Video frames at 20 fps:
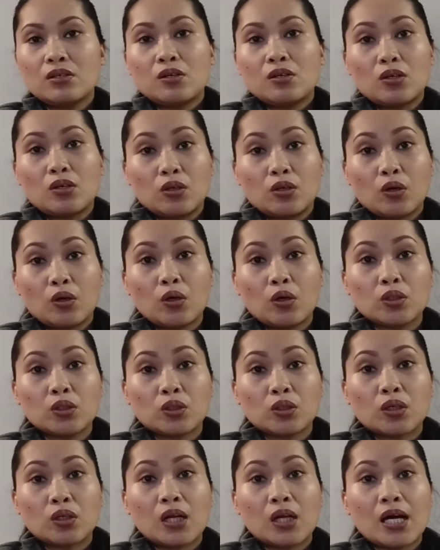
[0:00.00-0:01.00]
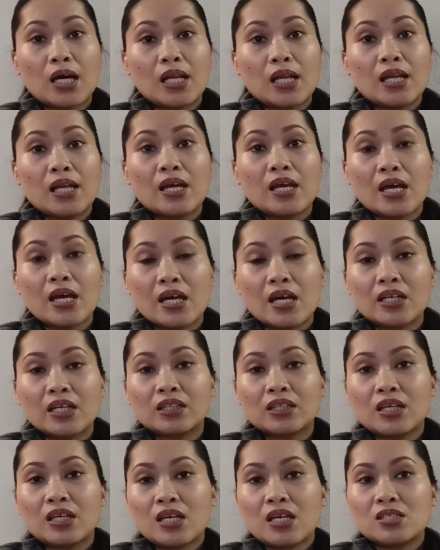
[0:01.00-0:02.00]
or cultural
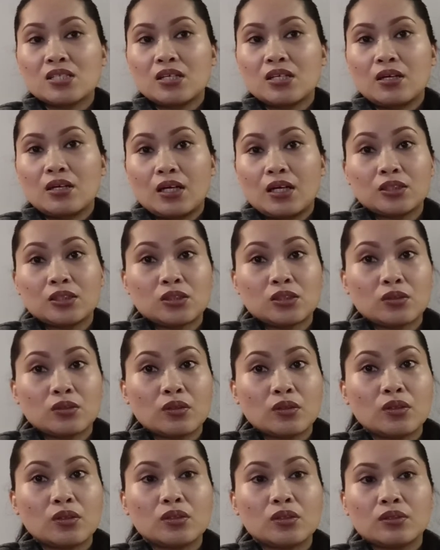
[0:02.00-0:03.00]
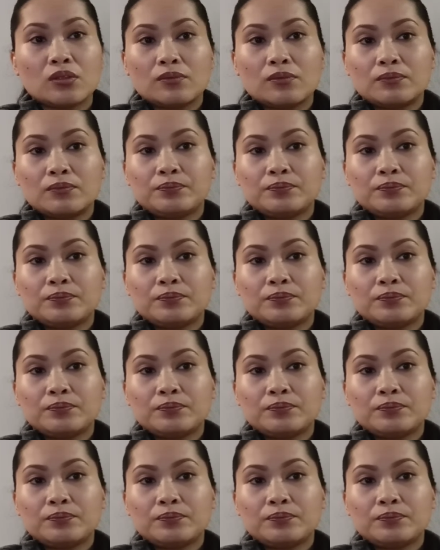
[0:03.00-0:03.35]
heritage, and so on.